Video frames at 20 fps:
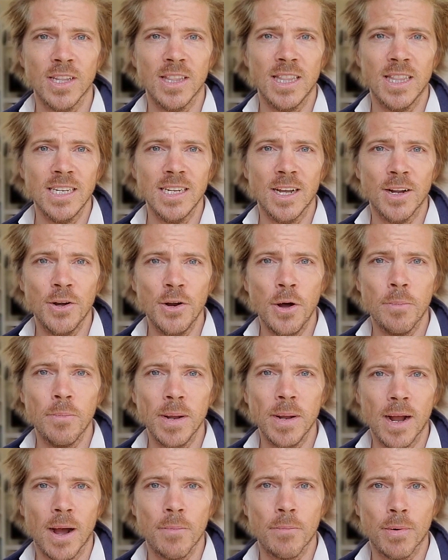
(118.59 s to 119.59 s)
This cannot
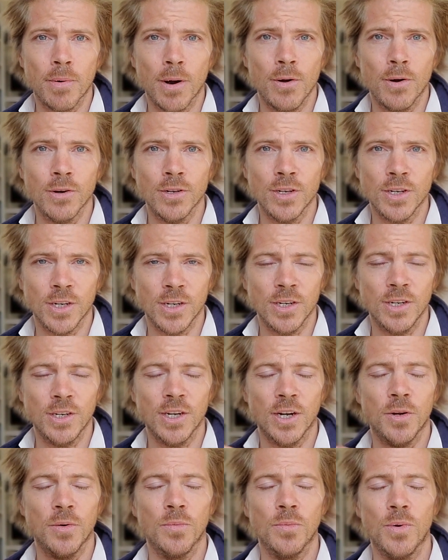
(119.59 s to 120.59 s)
become pro-oxidant.
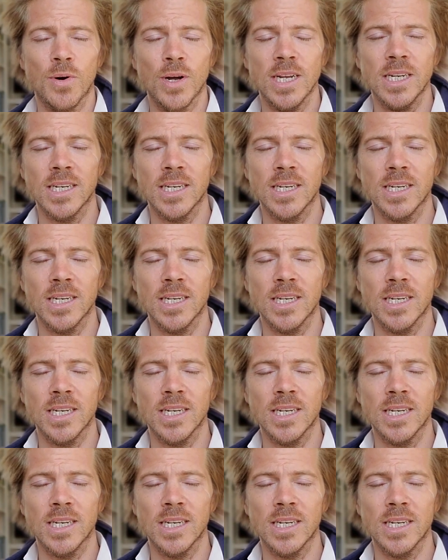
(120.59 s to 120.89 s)
So what is